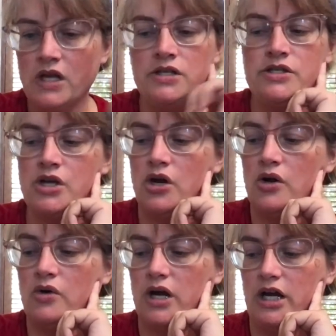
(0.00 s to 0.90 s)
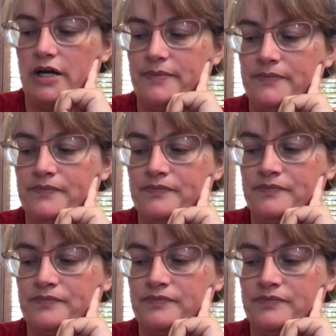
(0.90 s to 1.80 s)
So
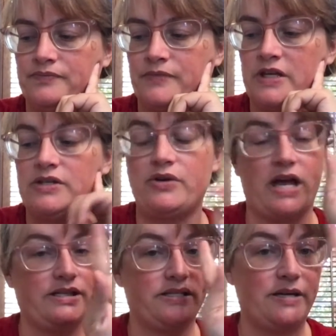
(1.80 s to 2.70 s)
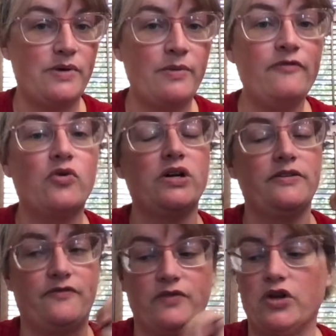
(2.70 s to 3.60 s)
yes, tip number
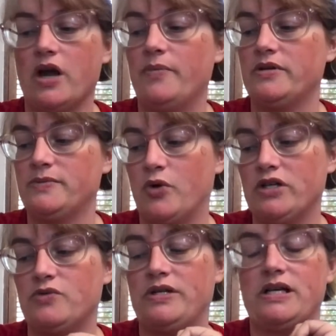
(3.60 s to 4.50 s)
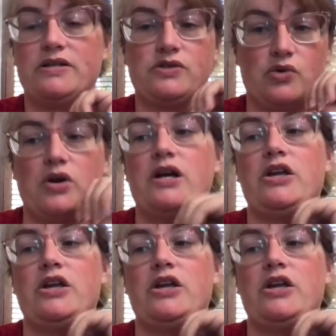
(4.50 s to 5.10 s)
4, look up a sports retail store.